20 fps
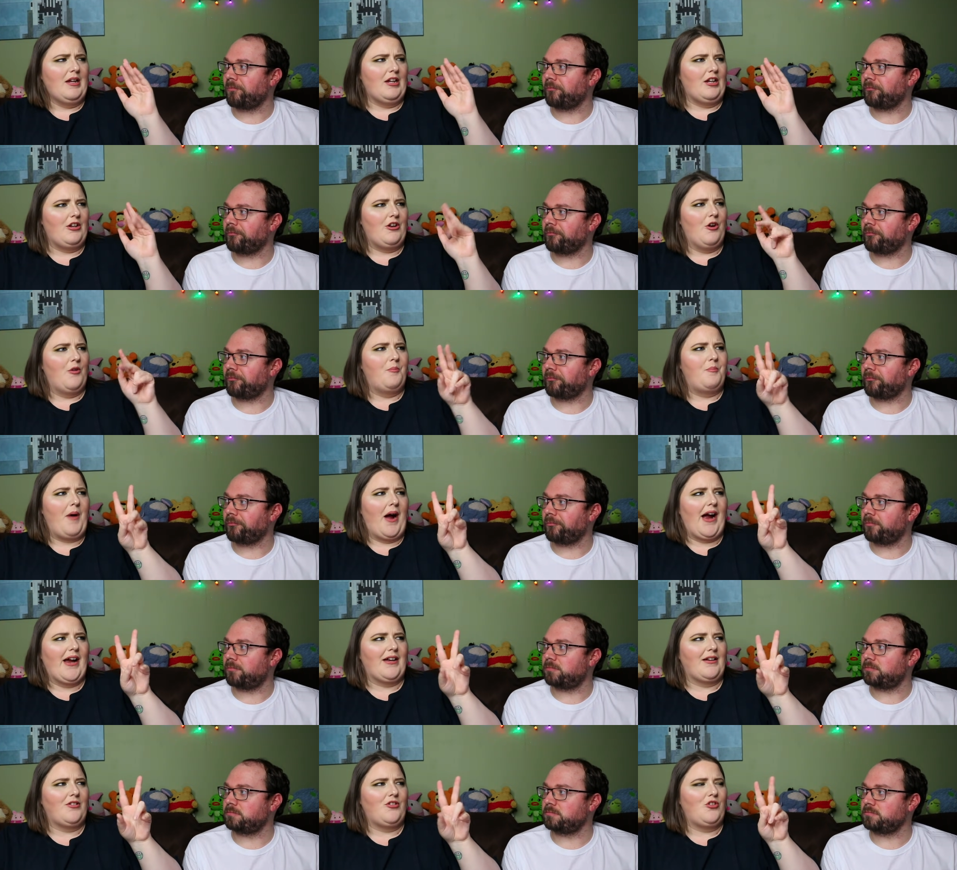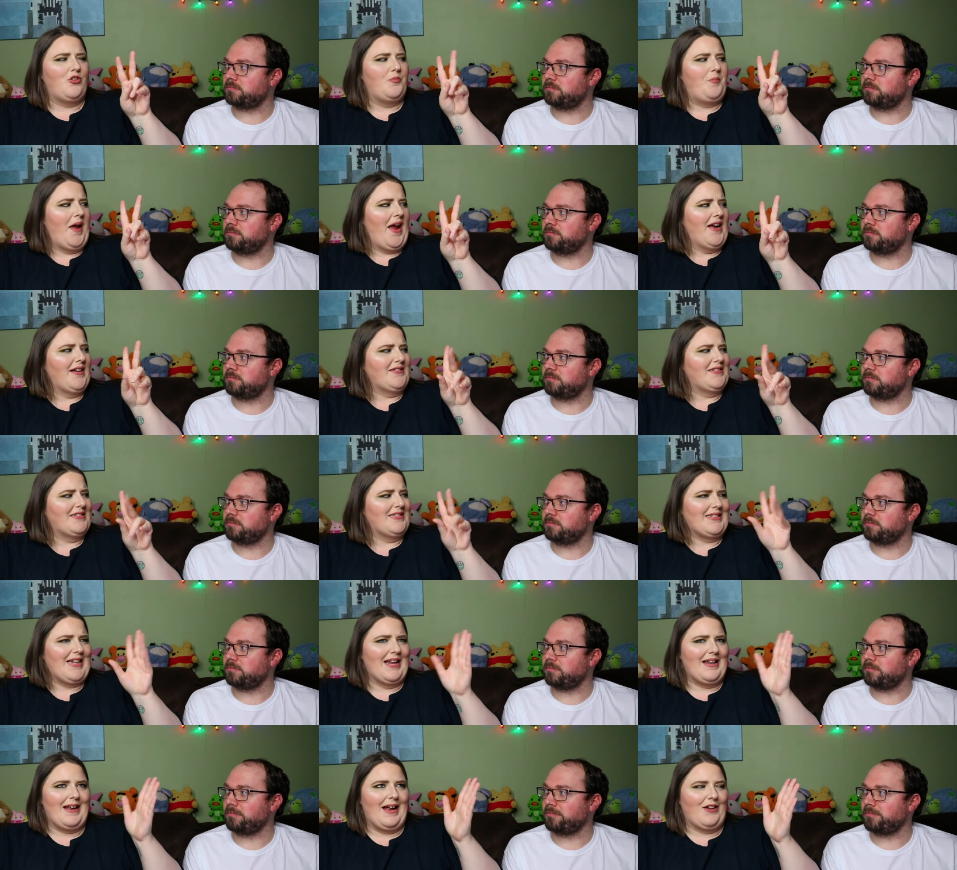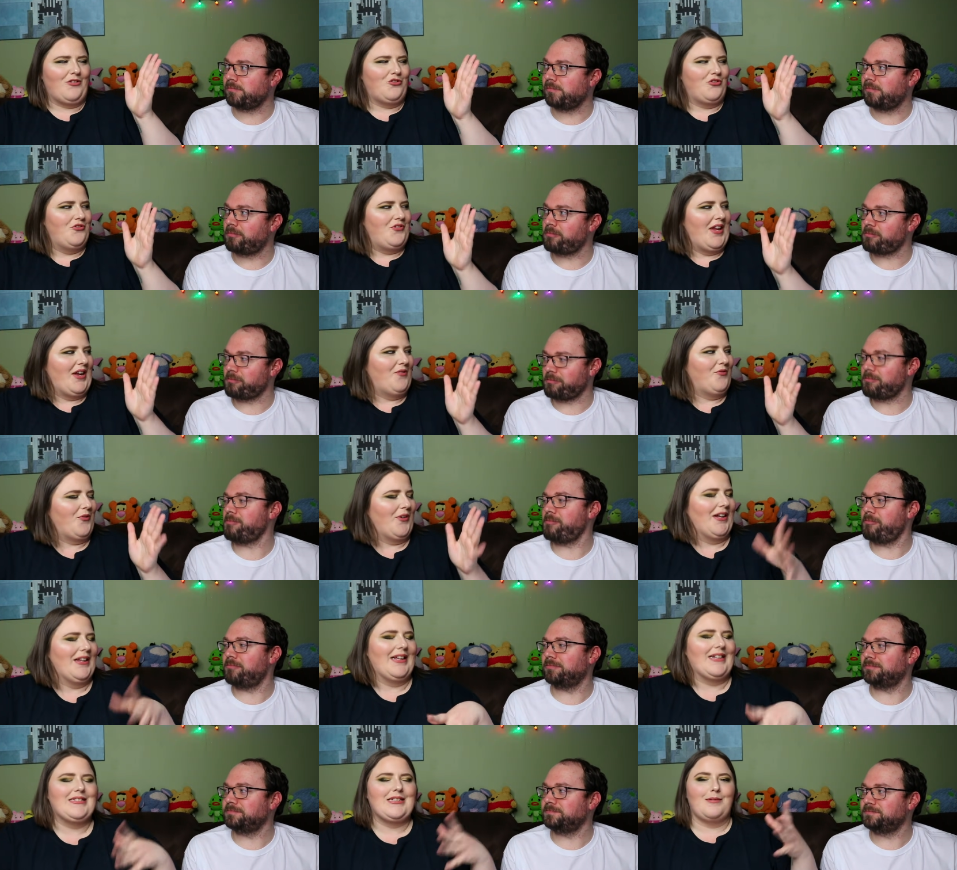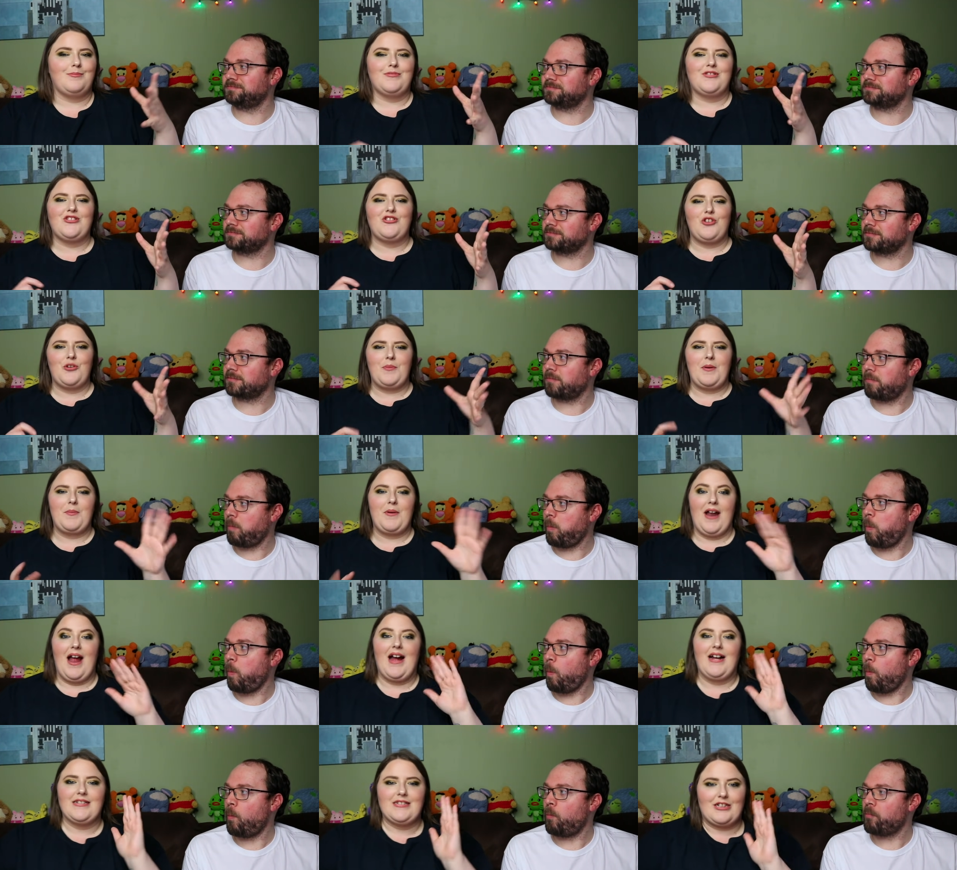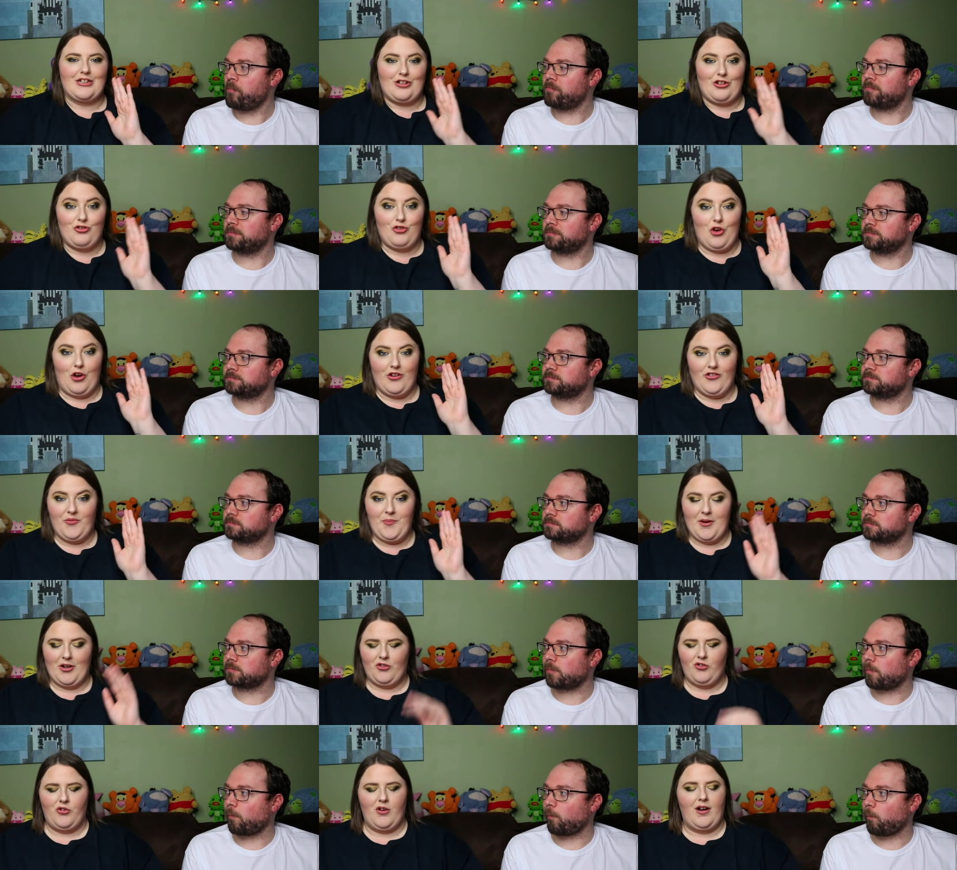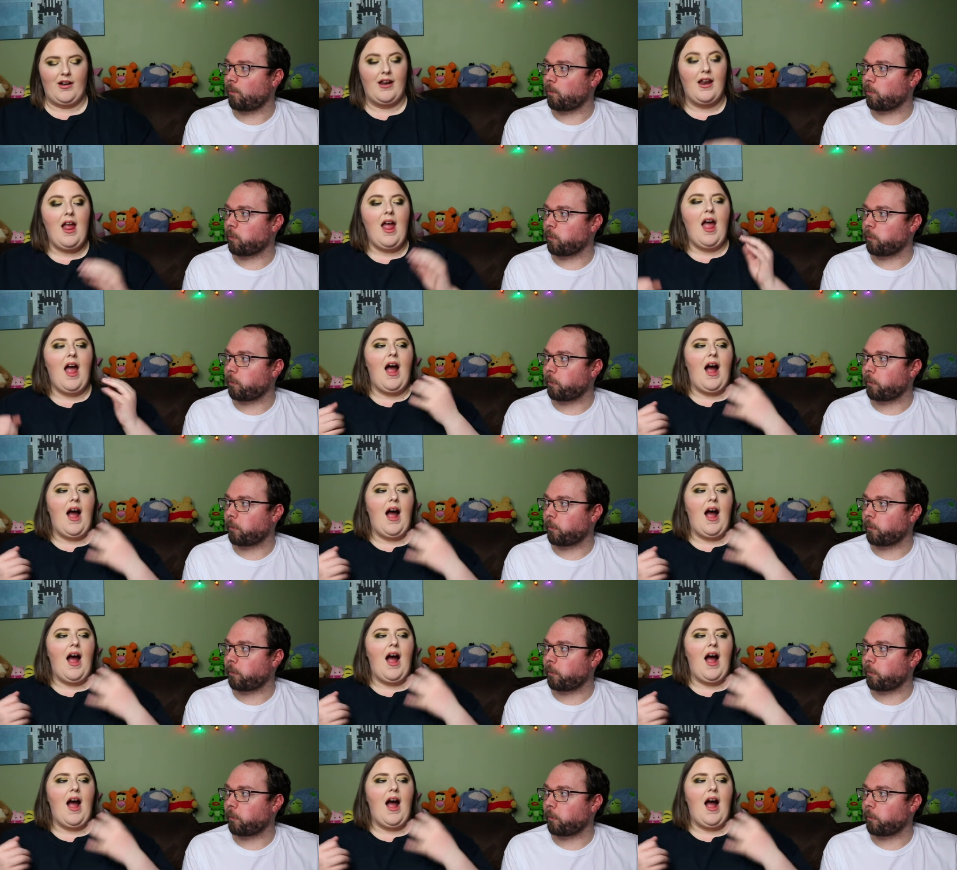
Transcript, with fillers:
Speaker 1: you know buy two passes get an extra day free, like something stupid, but it has like the Jaws picture on it.